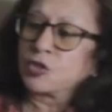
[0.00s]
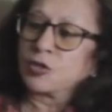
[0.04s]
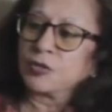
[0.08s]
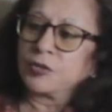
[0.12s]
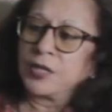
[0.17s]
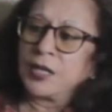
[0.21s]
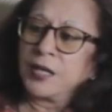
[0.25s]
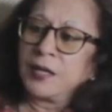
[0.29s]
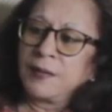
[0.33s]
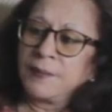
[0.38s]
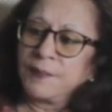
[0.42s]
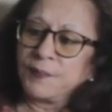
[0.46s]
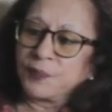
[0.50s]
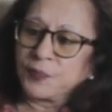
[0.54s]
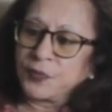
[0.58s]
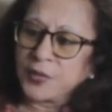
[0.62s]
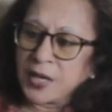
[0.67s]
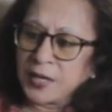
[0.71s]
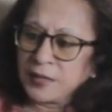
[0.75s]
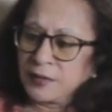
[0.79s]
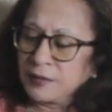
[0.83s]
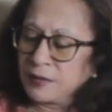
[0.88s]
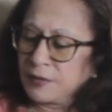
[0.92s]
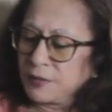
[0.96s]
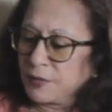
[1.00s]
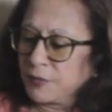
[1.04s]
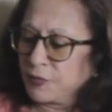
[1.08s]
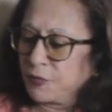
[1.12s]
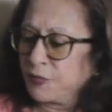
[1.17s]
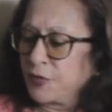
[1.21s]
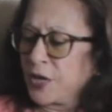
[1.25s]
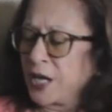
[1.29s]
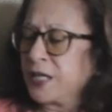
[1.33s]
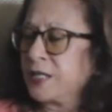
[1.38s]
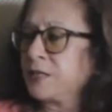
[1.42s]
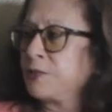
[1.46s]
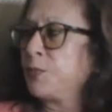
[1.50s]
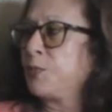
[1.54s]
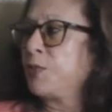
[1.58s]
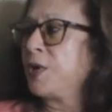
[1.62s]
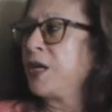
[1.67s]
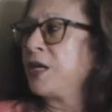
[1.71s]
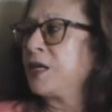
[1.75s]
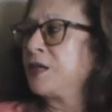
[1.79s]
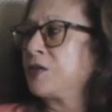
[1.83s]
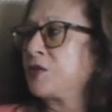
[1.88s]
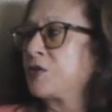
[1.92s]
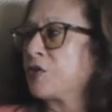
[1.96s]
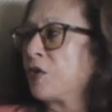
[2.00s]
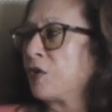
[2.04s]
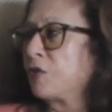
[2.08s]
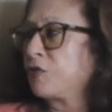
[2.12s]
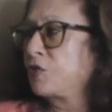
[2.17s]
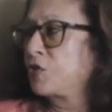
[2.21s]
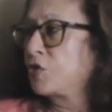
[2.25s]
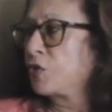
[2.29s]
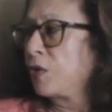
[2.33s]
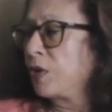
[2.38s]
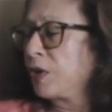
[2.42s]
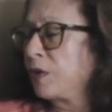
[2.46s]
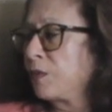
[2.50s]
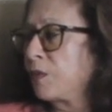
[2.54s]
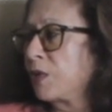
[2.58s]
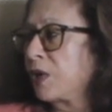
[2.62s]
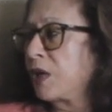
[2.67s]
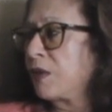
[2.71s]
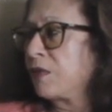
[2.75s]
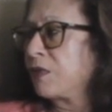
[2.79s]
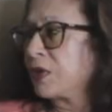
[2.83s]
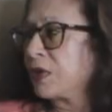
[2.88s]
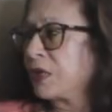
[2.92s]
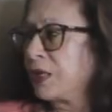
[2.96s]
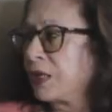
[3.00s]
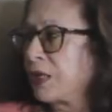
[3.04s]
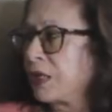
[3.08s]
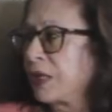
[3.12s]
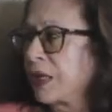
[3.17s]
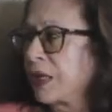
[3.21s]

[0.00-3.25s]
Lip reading: So they then find ways of doing whatever they